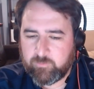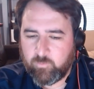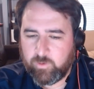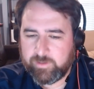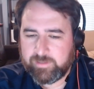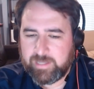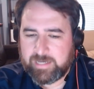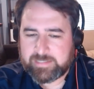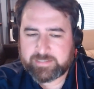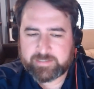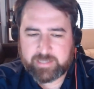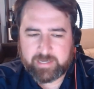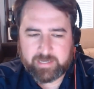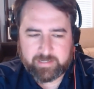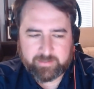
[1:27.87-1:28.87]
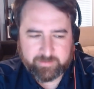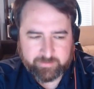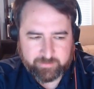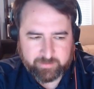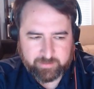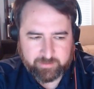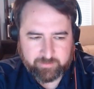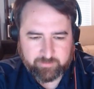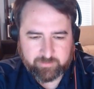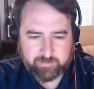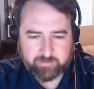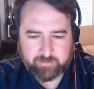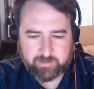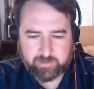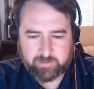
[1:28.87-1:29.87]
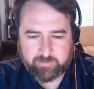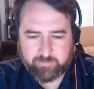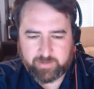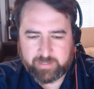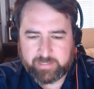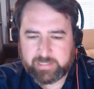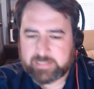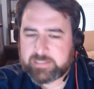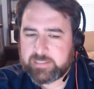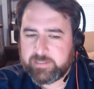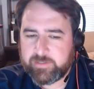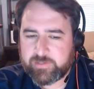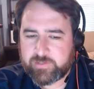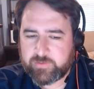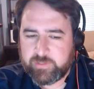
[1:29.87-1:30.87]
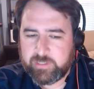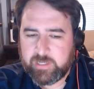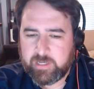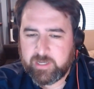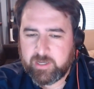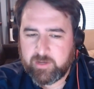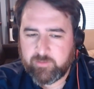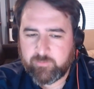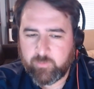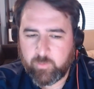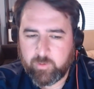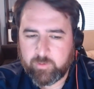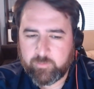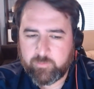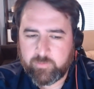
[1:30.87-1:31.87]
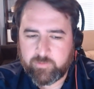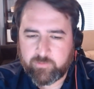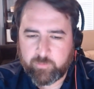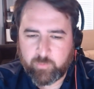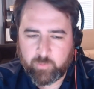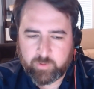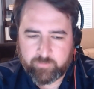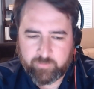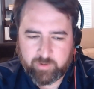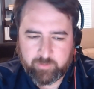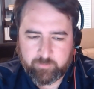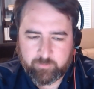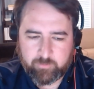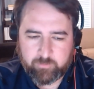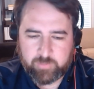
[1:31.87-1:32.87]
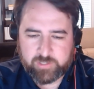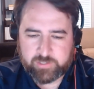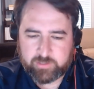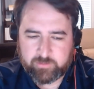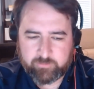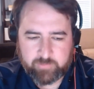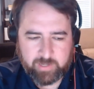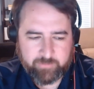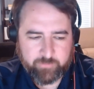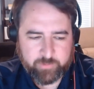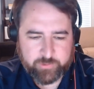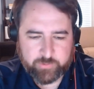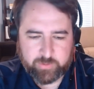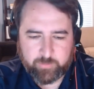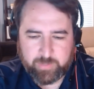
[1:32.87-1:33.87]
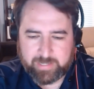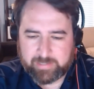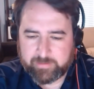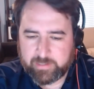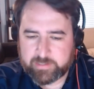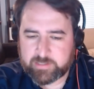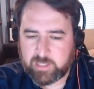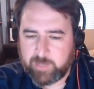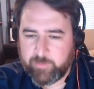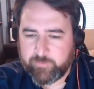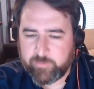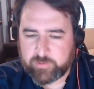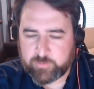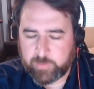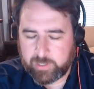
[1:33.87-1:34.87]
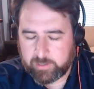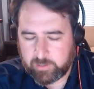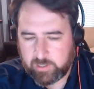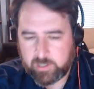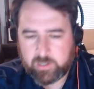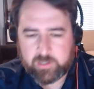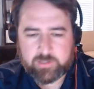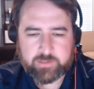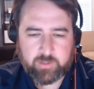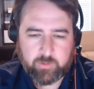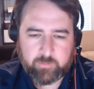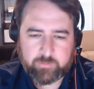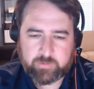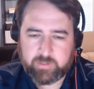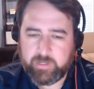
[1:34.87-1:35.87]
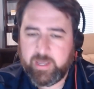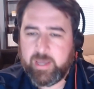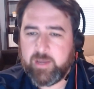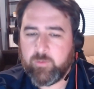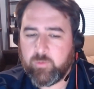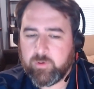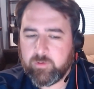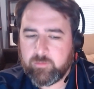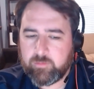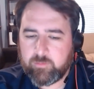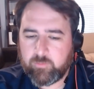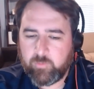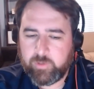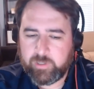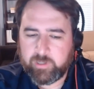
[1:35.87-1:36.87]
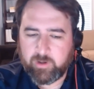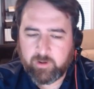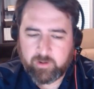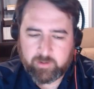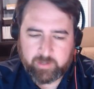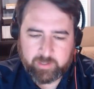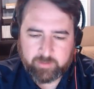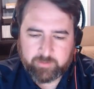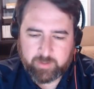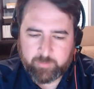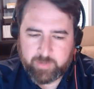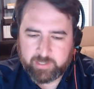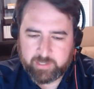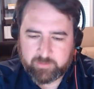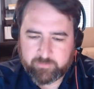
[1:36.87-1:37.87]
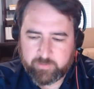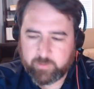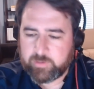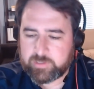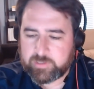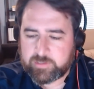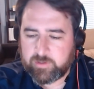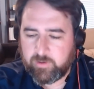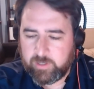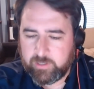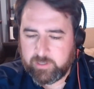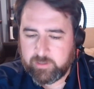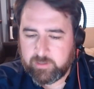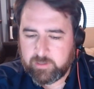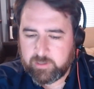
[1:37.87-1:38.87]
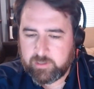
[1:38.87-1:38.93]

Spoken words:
one last stand in the finance industry for the support of our mission at First Green Bank, and that's Climate First Bank. So today we are a bank focused on